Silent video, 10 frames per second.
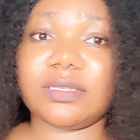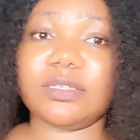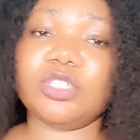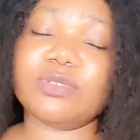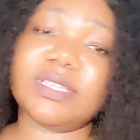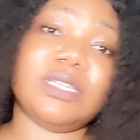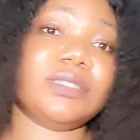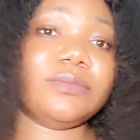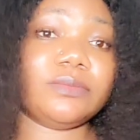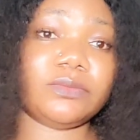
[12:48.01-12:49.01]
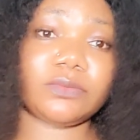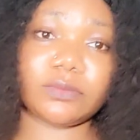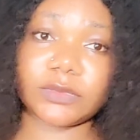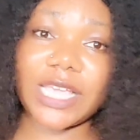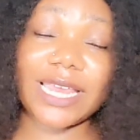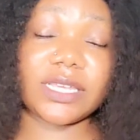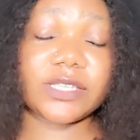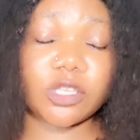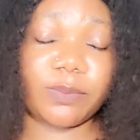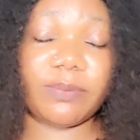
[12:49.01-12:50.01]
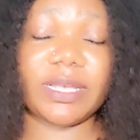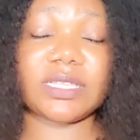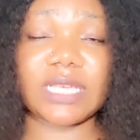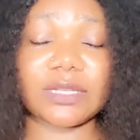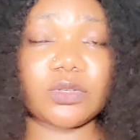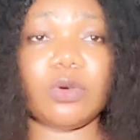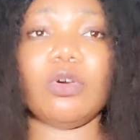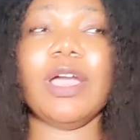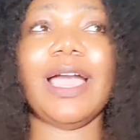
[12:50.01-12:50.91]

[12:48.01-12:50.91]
using any supplements at all,